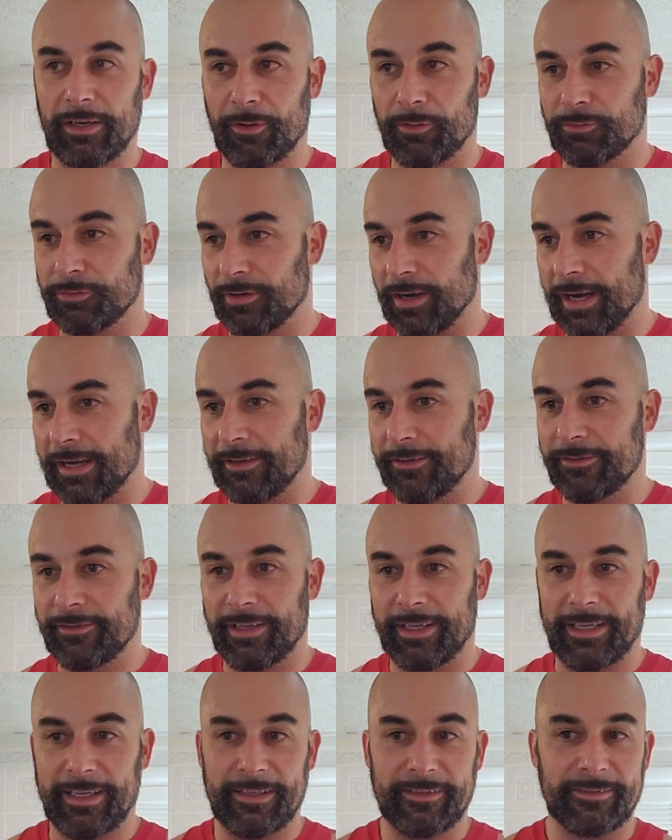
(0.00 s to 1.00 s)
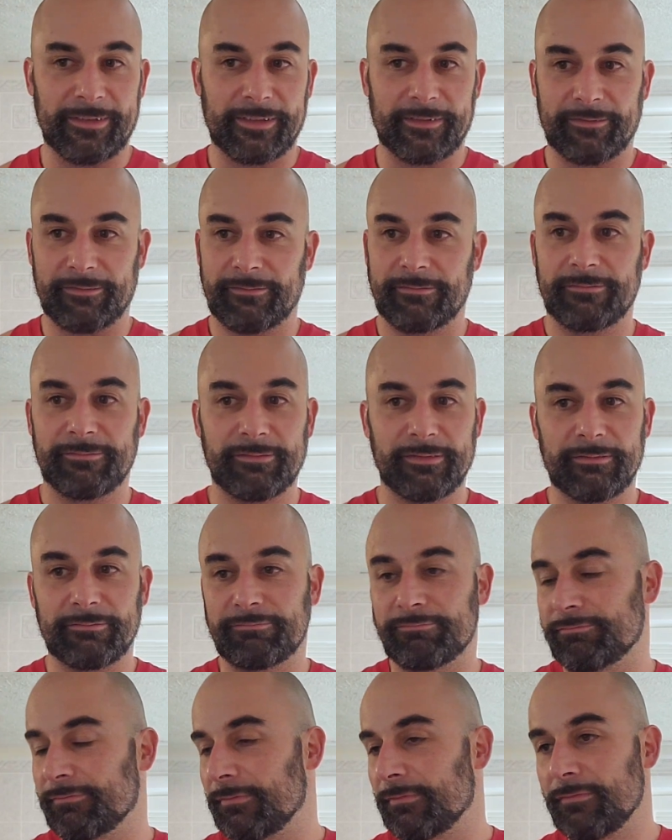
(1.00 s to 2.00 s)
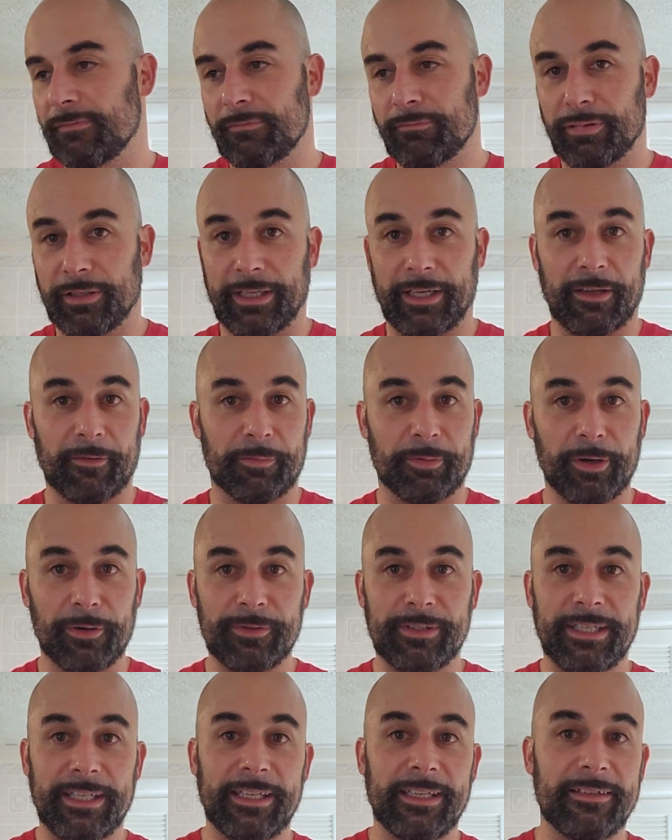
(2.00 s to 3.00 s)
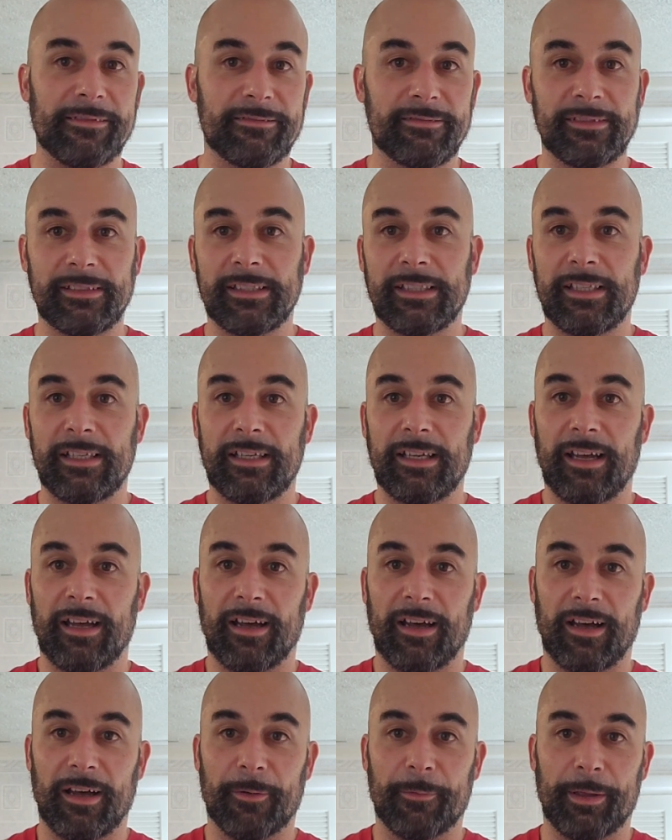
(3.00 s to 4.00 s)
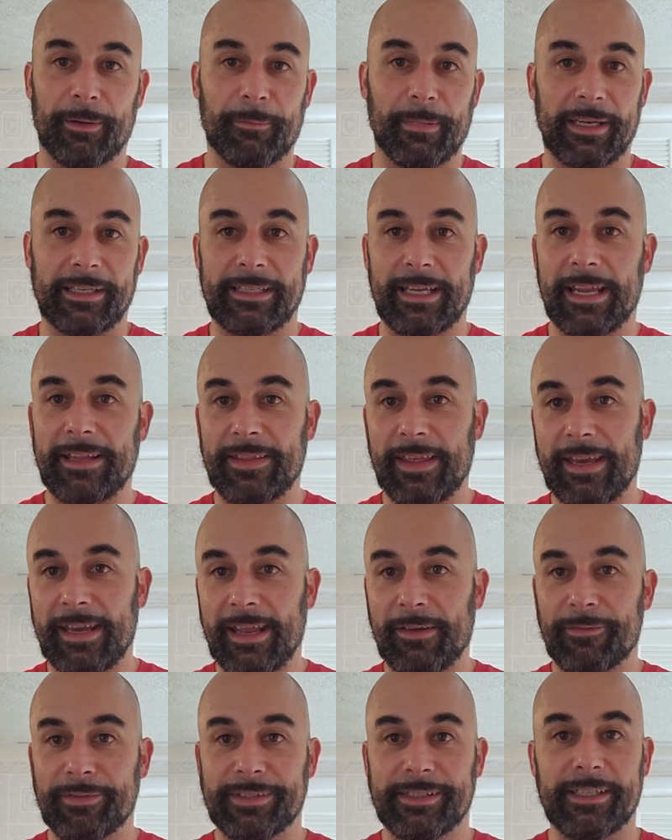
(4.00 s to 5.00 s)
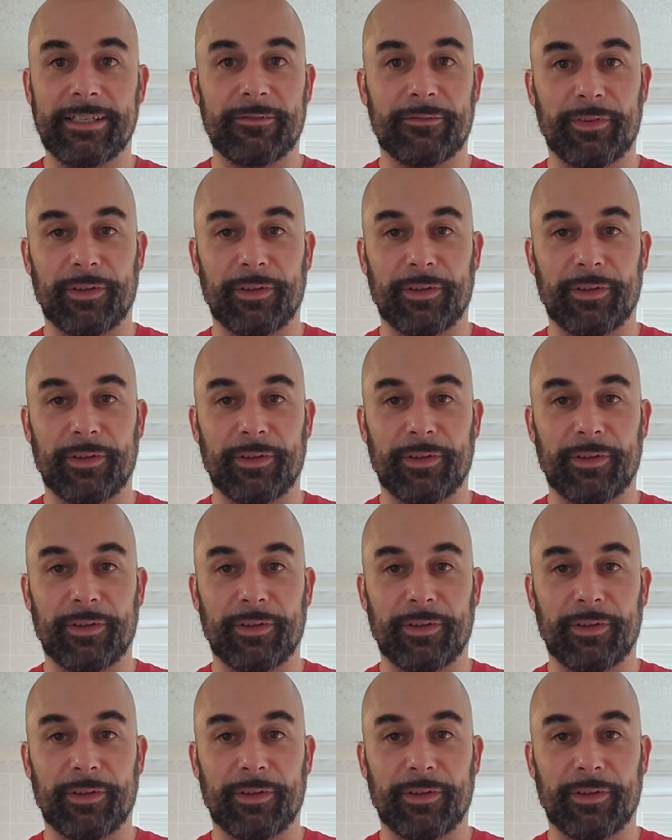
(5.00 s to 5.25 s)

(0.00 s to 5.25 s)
Try to eat plenty of protein, and maintain that deficit.